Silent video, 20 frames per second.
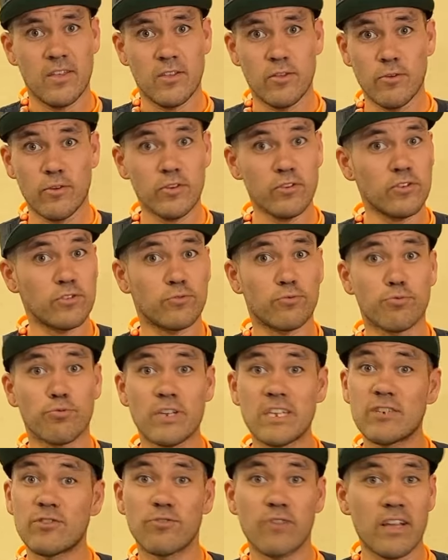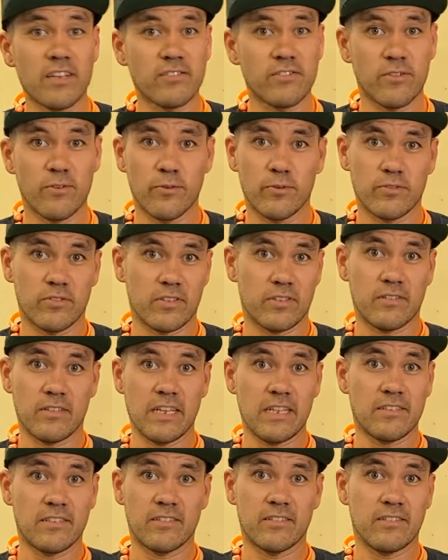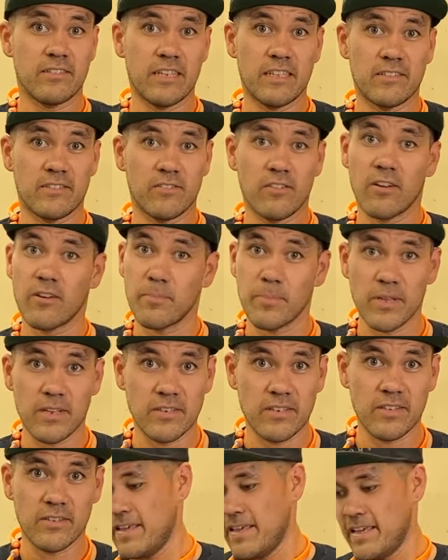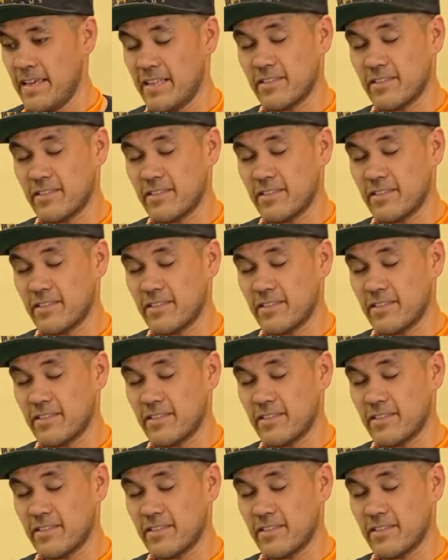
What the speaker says: You can just redress those. It's not a big deal.